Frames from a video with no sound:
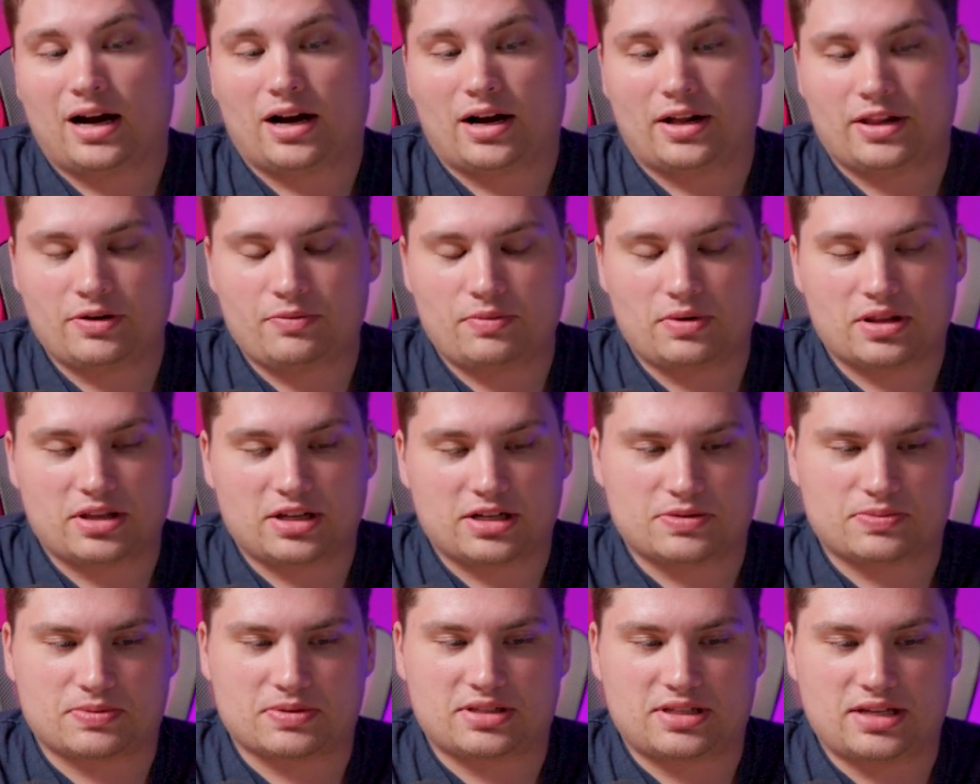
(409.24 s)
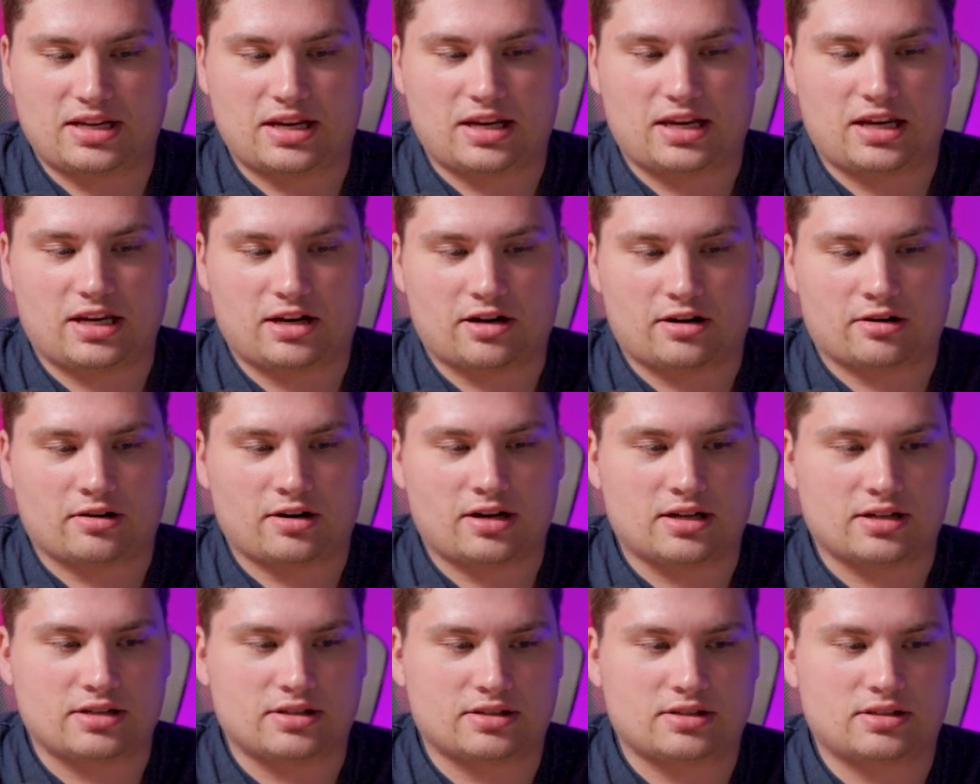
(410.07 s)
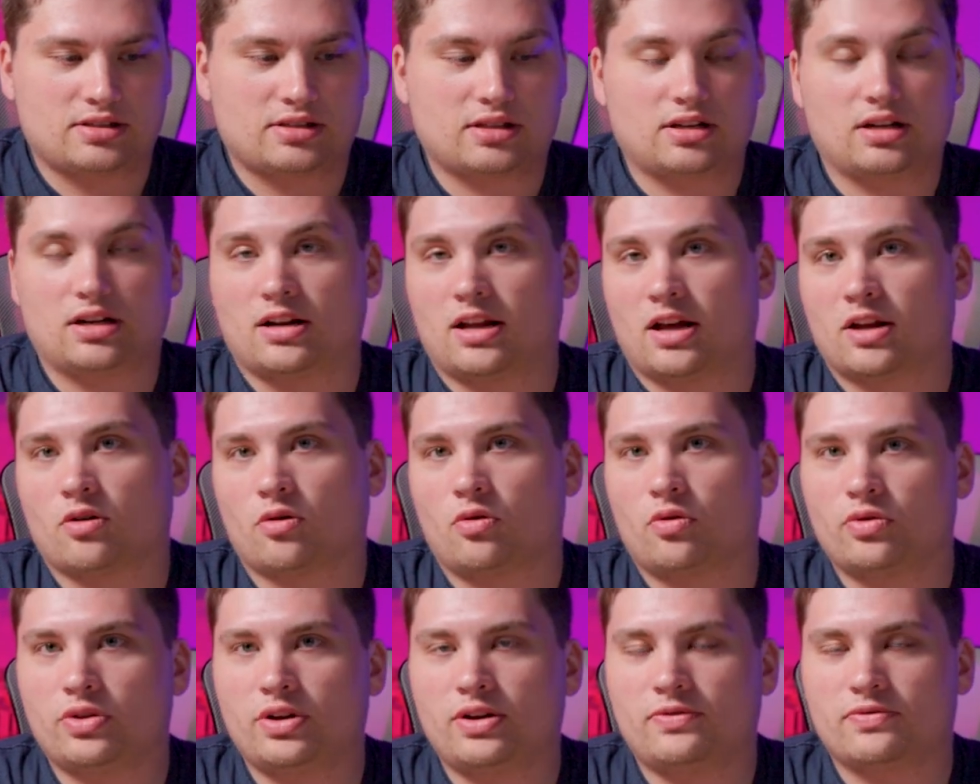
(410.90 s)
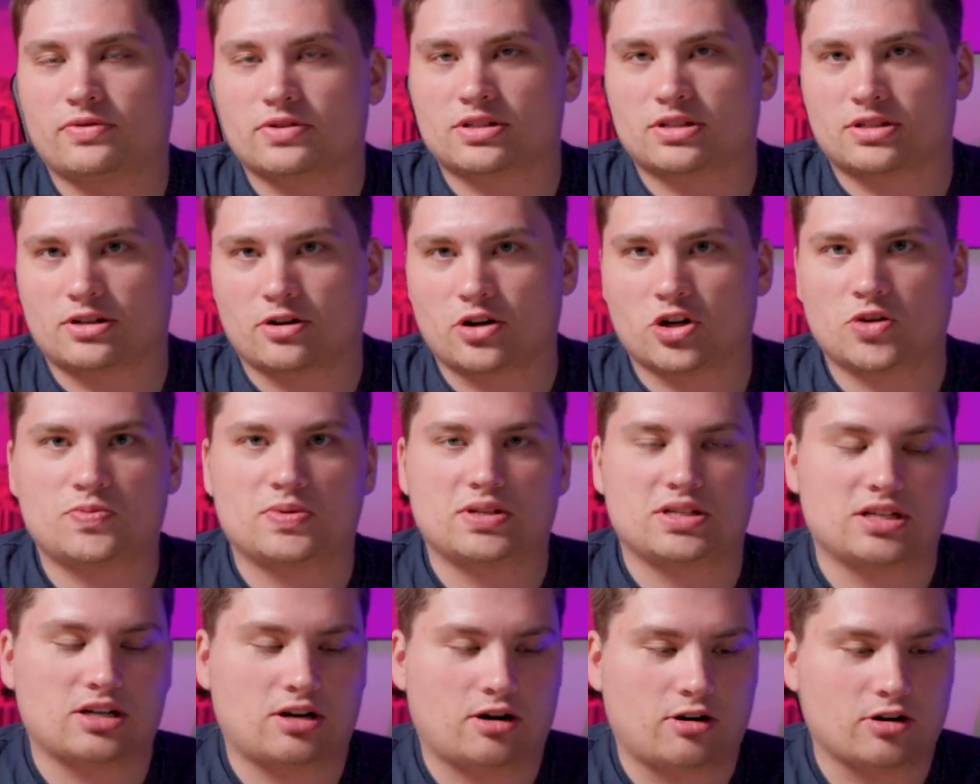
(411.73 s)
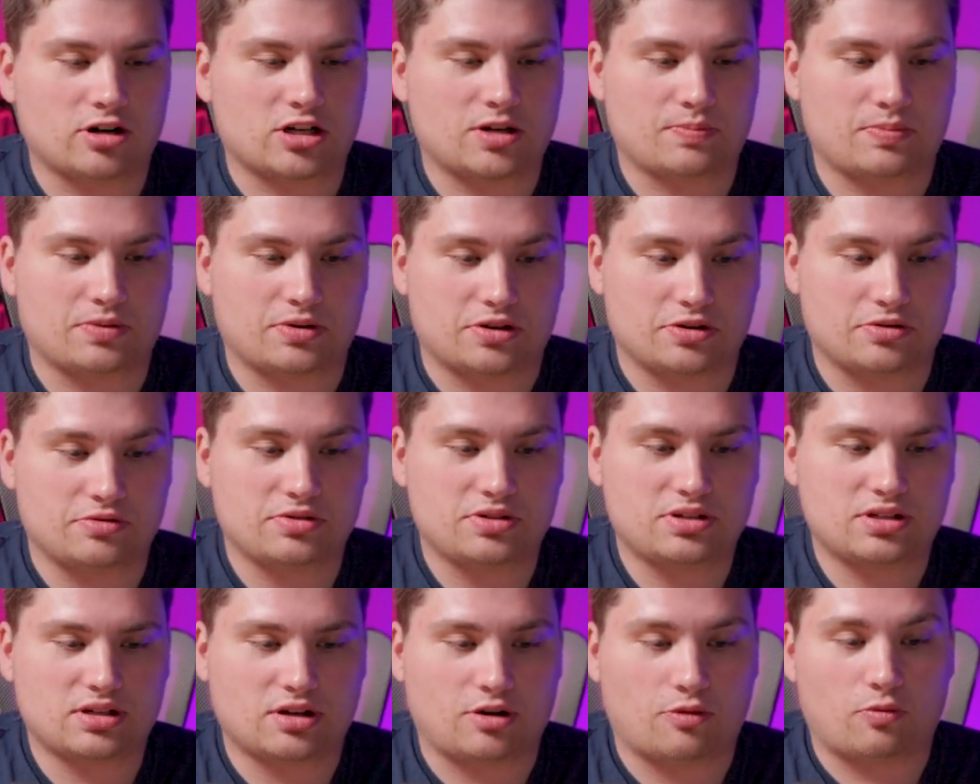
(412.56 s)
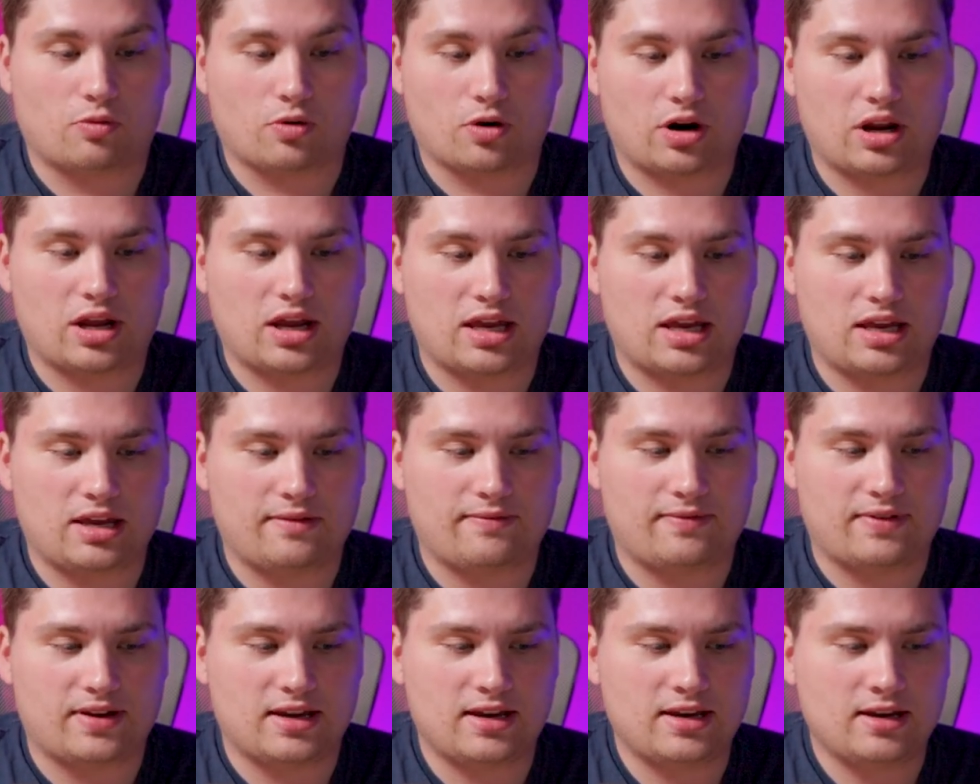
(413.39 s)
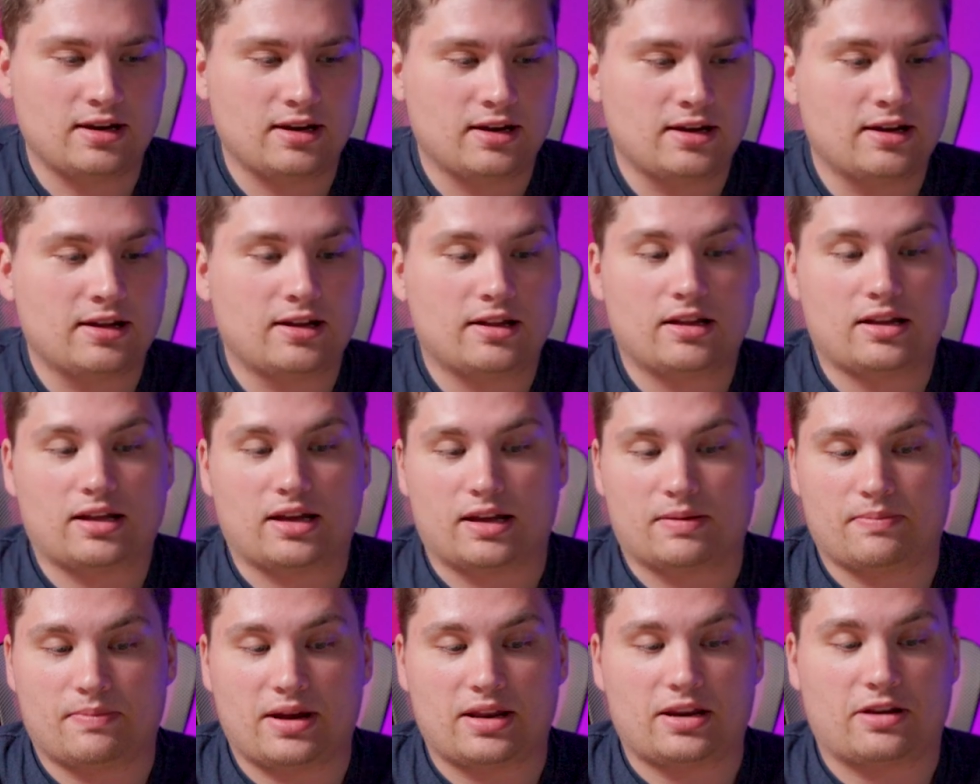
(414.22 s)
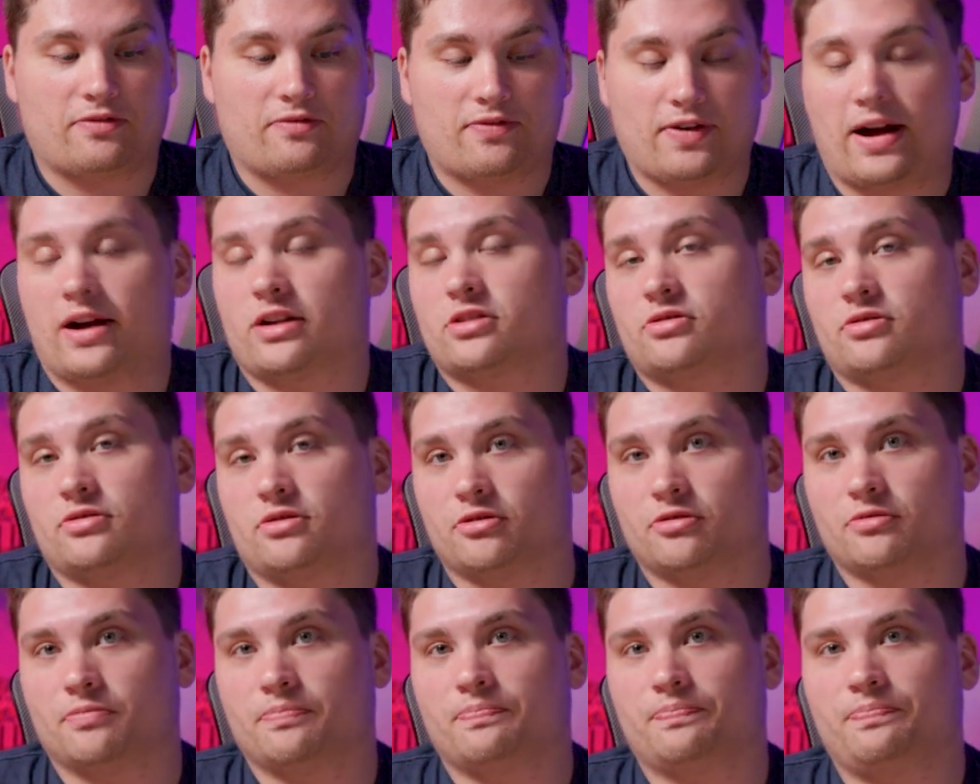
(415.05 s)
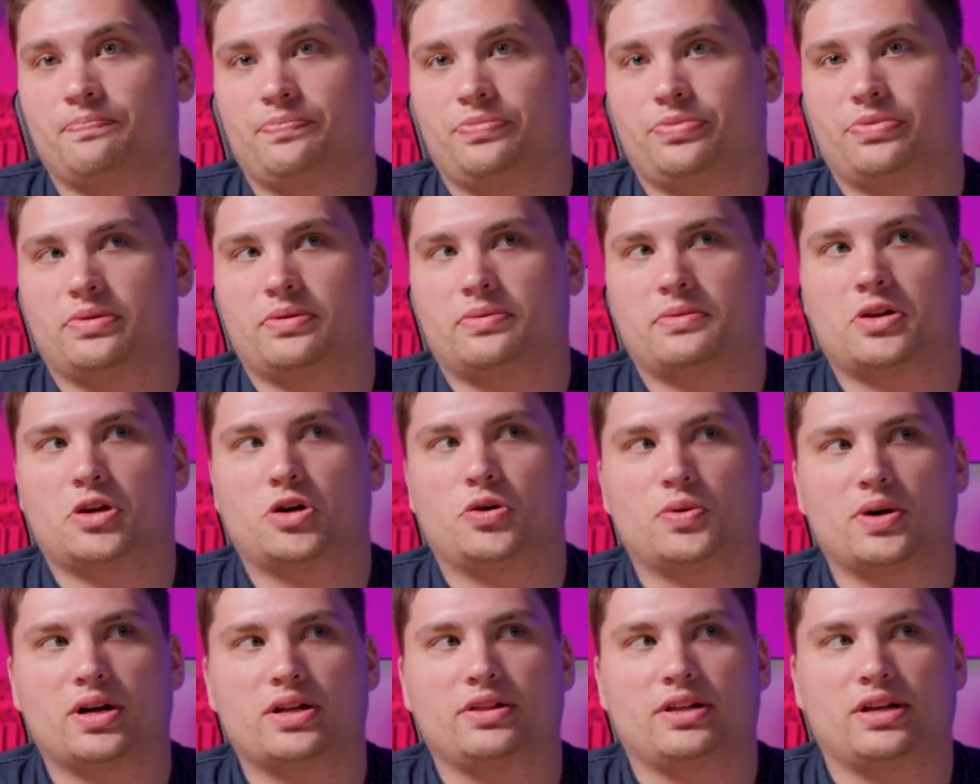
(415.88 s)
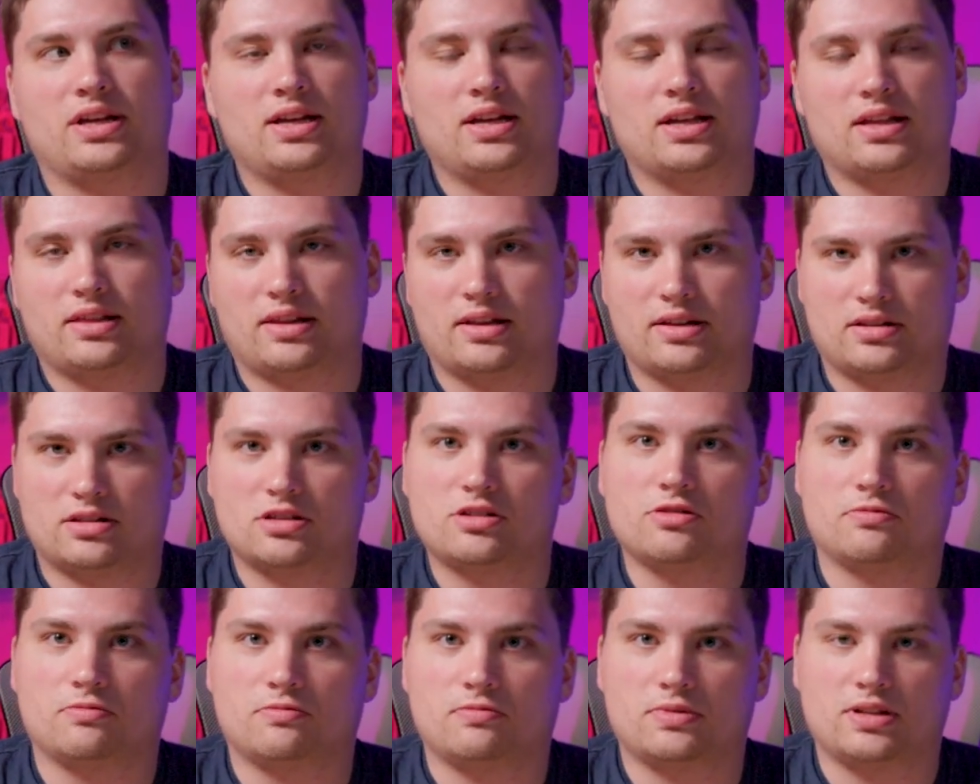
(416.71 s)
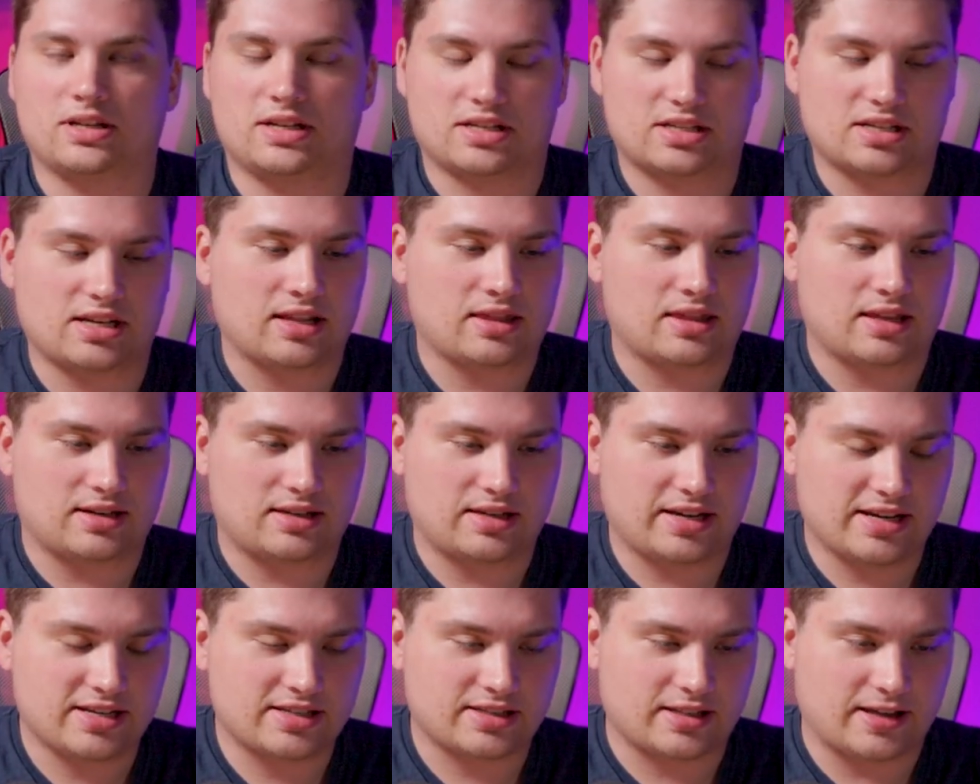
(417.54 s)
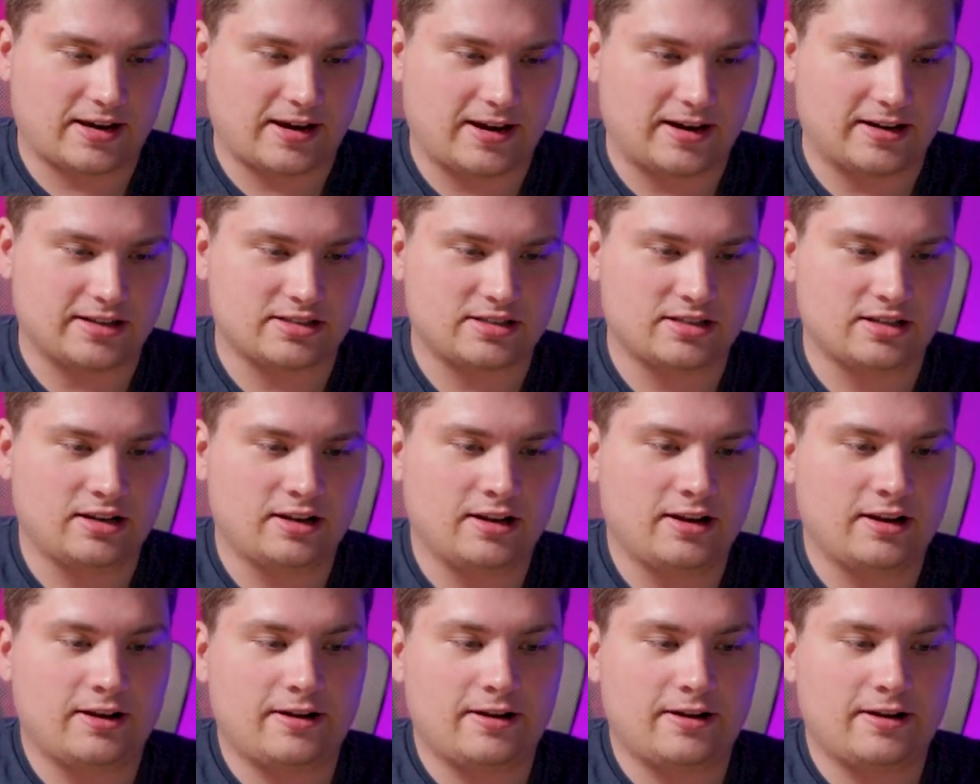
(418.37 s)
I think one of the things we're seeing here is not only for startups is it hard to produce a working EV and manufacture them quickly to the extent that Tesla has.